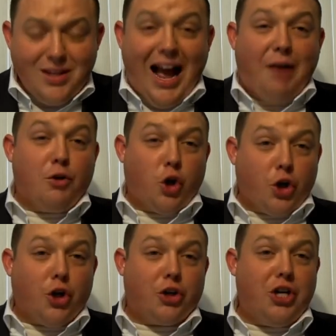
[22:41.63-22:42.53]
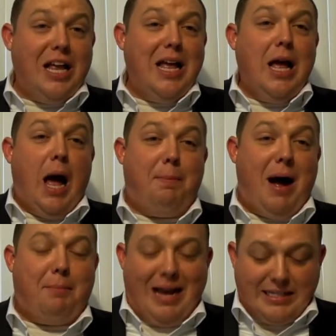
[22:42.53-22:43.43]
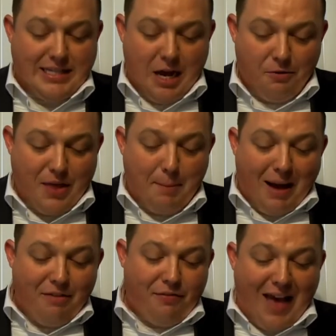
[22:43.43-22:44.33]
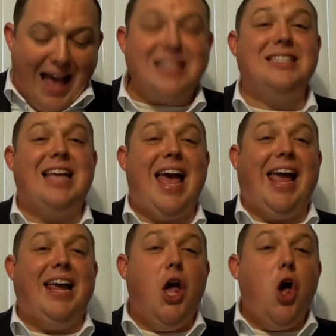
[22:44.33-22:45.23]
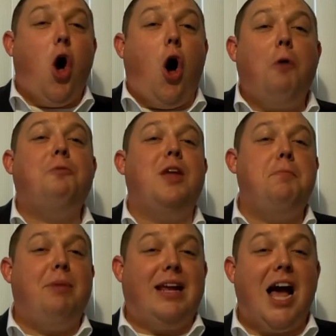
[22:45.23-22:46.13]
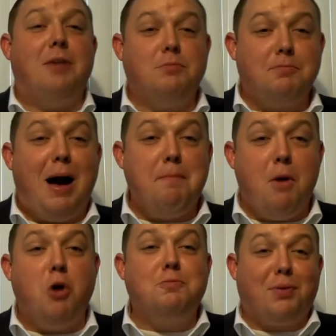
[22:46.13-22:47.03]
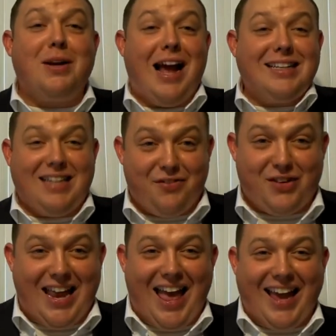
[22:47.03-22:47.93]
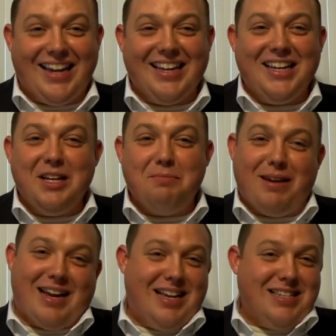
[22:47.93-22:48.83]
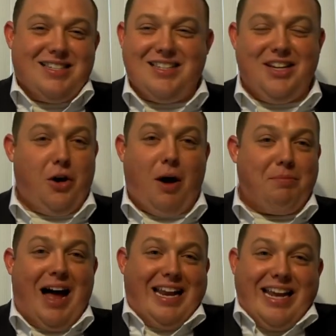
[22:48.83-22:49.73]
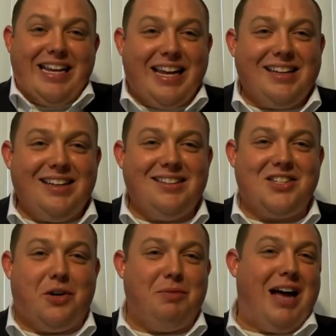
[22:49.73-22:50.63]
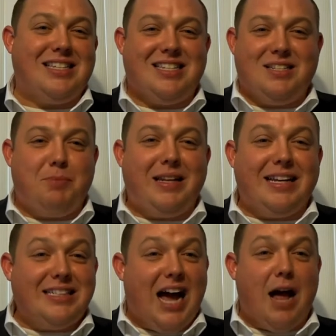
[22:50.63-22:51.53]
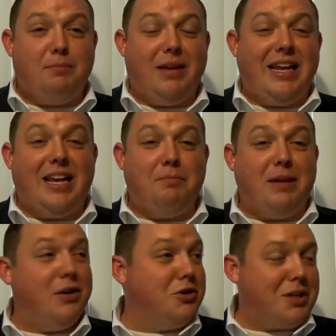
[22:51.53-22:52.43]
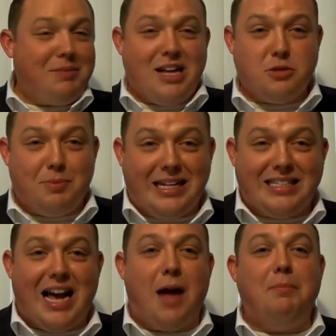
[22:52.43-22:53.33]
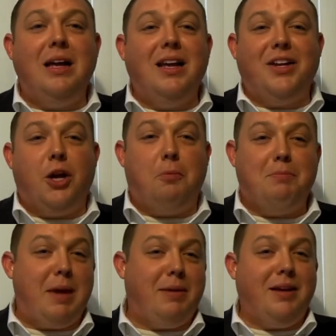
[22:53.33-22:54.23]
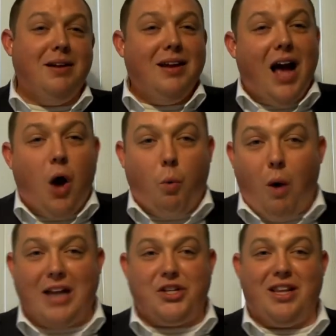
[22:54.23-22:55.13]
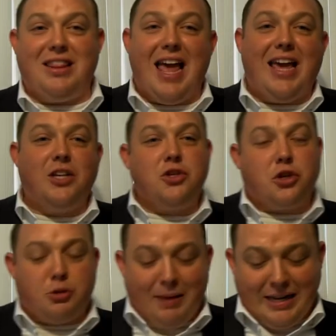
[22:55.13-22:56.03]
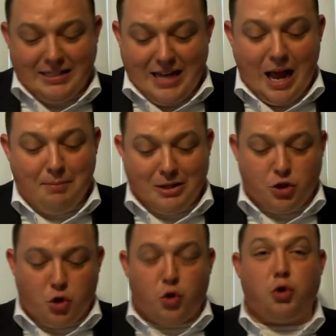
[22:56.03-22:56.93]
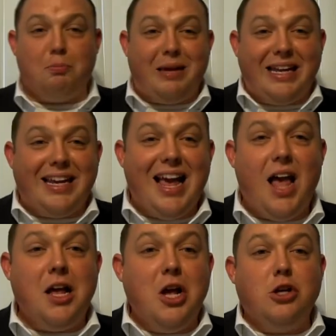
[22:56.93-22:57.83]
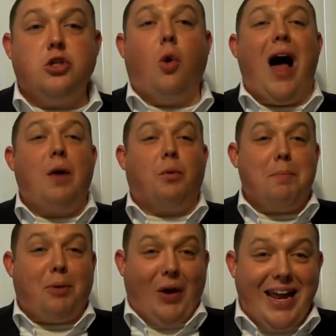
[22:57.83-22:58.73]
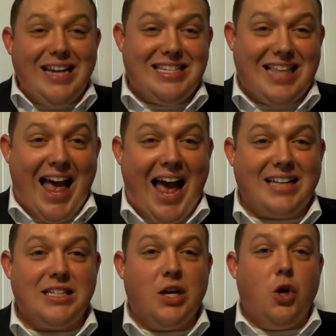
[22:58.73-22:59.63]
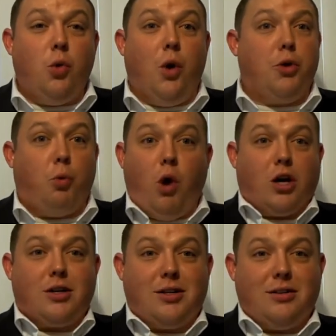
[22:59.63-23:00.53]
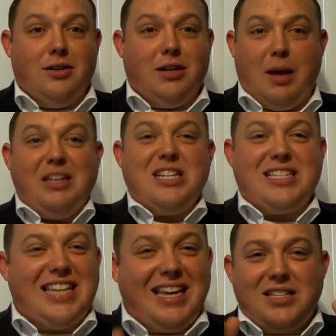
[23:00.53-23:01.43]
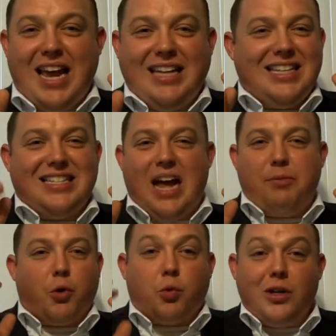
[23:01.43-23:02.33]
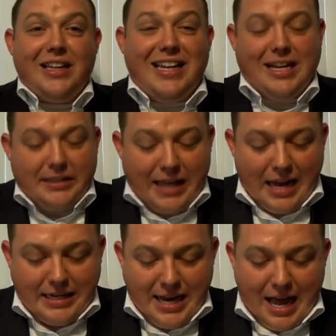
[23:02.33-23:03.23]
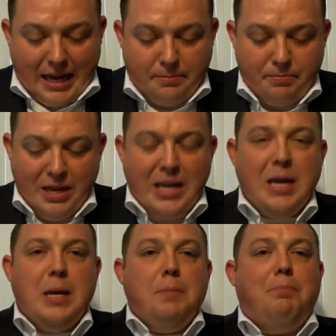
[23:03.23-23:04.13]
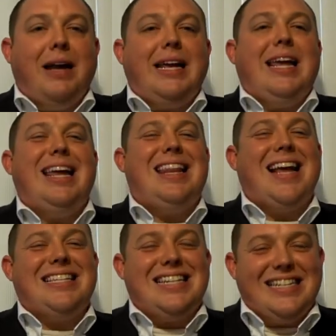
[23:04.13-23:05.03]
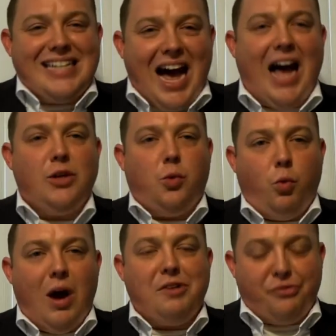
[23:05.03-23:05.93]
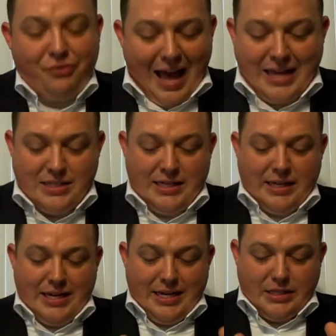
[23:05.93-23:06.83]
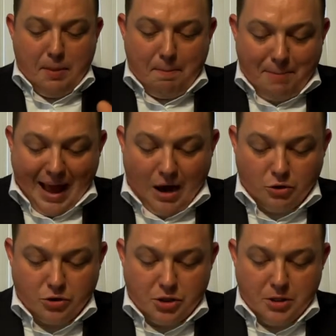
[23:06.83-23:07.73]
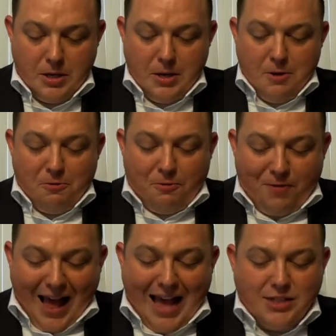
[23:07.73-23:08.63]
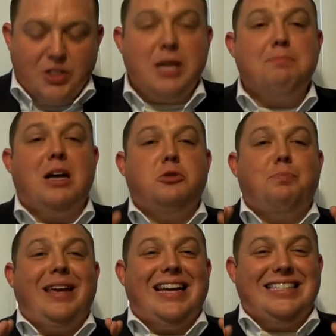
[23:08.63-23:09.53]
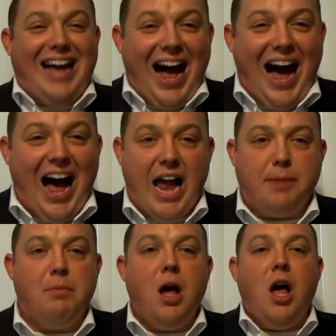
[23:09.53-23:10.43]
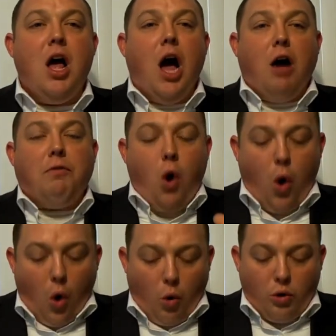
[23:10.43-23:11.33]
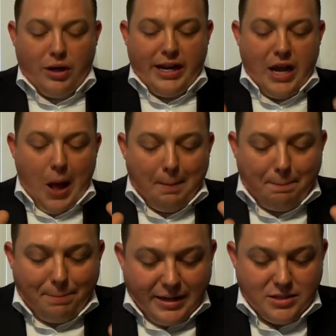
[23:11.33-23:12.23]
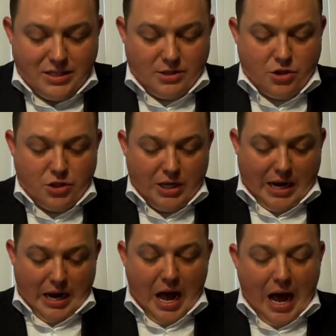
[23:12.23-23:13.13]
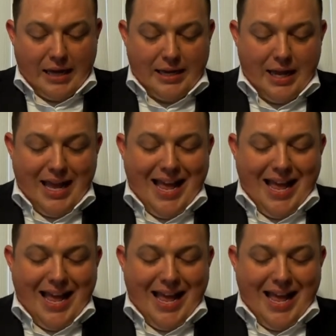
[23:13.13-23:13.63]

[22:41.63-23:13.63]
I've learned about myself that my fast day often becomes my most productive day because, you know, I'm not eating. So I'm not spending time eating meals. I'm not spending time, you know, maybe uh, watching things or spending time on social media. So I replace that with work. Let me just take this time to really get a lot done. But again, that's not what fasting is about. Fasting must be a time of holy obeisance to God,